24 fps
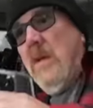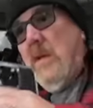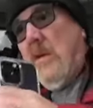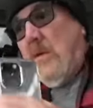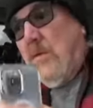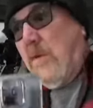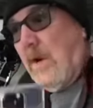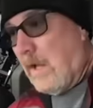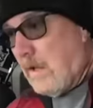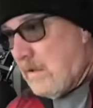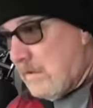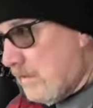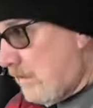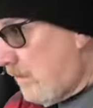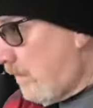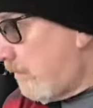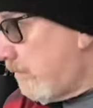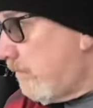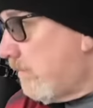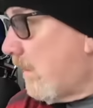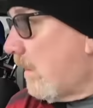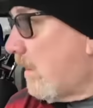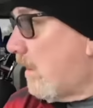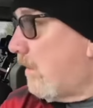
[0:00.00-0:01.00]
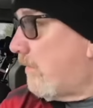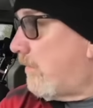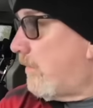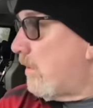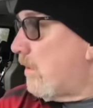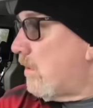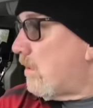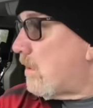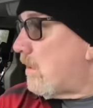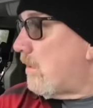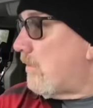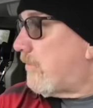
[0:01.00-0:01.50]
Well, if you're
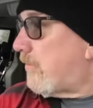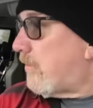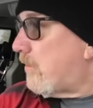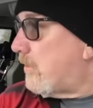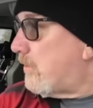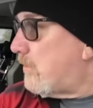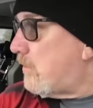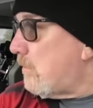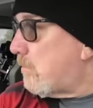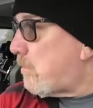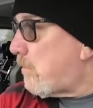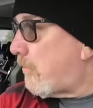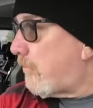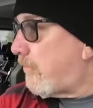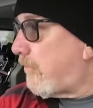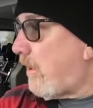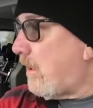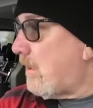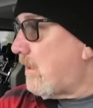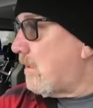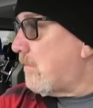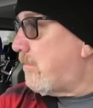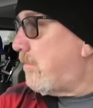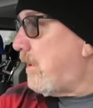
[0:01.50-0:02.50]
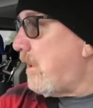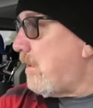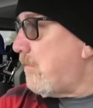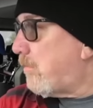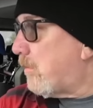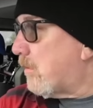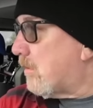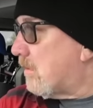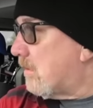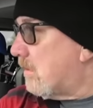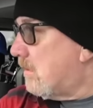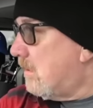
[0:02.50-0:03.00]
looking for super friendly
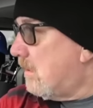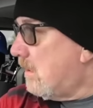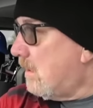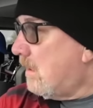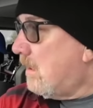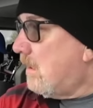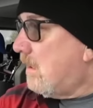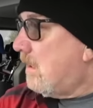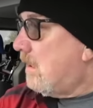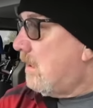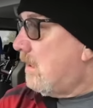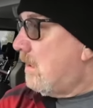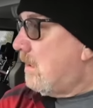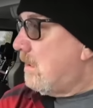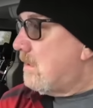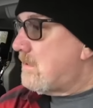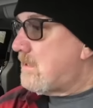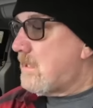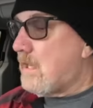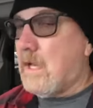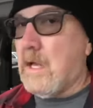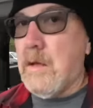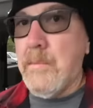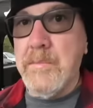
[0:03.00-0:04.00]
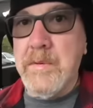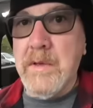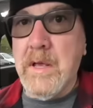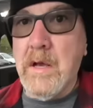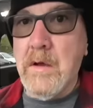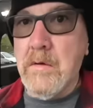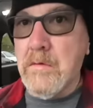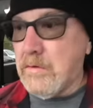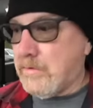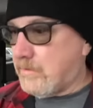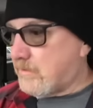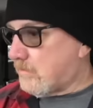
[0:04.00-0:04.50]
people to help you
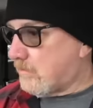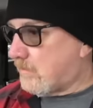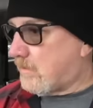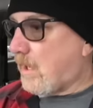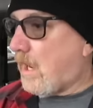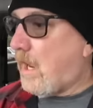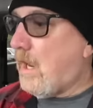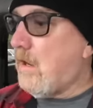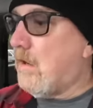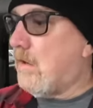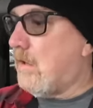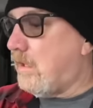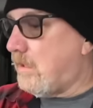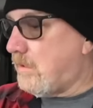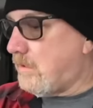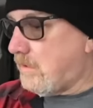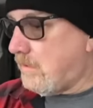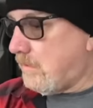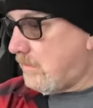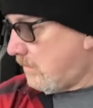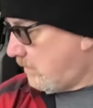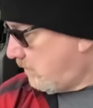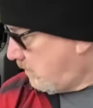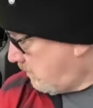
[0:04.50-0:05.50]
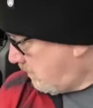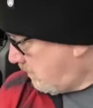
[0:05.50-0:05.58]
out with some tire issue,